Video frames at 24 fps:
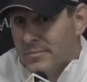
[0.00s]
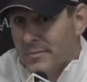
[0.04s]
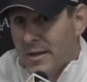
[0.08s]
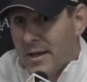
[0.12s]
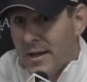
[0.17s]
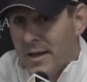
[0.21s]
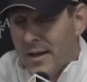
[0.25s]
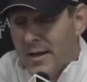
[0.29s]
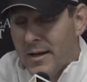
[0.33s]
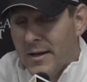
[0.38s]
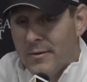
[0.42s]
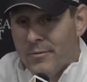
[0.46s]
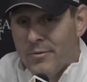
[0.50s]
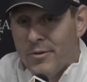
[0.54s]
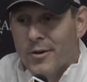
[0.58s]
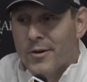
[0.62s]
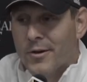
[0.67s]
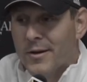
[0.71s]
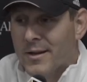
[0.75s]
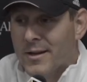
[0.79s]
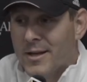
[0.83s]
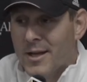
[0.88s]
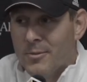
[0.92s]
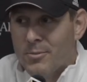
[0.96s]
And if they're
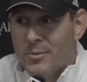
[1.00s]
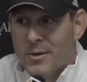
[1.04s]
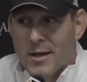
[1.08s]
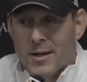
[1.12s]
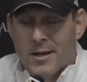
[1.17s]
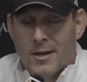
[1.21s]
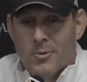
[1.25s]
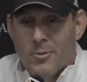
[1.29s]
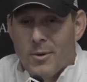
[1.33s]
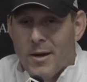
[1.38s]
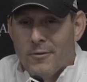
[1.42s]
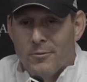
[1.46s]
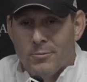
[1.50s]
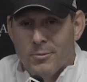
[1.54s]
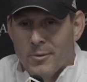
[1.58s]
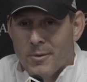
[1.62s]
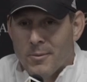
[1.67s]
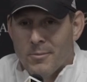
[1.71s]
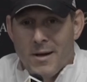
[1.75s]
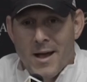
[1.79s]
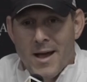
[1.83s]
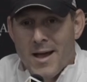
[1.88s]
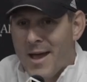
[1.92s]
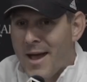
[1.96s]
going to keep kicking away from
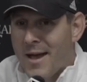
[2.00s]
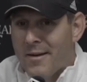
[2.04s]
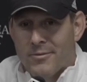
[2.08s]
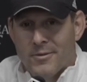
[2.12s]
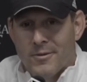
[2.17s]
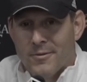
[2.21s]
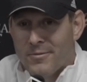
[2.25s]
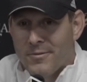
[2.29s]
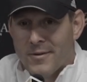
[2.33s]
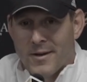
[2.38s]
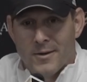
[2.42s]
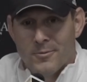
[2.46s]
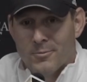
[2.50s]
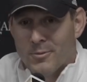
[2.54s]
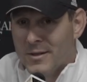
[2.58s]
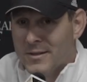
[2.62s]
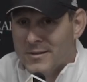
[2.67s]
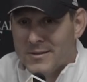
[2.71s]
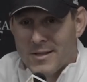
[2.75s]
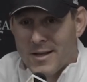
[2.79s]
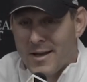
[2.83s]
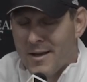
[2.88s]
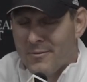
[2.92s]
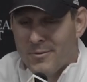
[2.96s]
him, I have to find
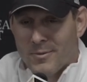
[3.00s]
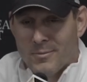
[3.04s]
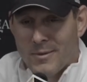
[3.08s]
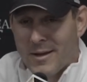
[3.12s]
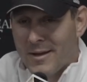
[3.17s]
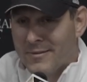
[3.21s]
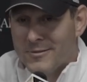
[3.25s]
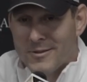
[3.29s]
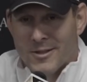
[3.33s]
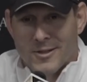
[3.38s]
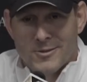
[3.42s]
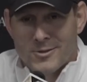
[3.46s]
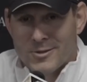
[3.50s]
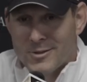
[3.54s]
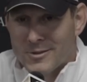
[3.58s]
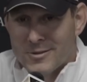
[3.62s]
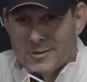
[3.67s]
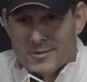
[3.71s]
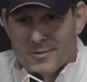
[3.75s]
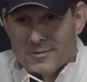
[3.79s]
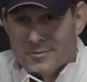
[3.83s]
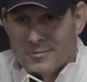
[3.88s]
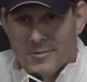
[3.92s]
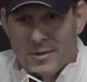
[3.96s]
ways to have him have
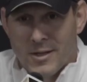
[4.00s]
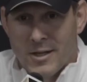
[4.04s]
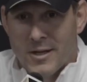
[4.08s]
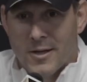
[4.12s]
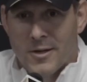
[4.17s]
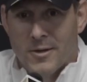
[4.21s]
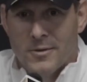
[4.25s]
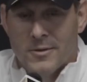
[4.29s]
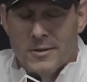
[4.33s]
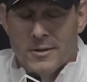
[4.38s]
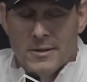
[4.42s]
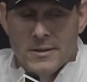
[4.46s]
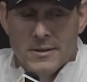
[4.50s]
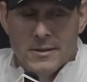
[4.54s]
touches, you know.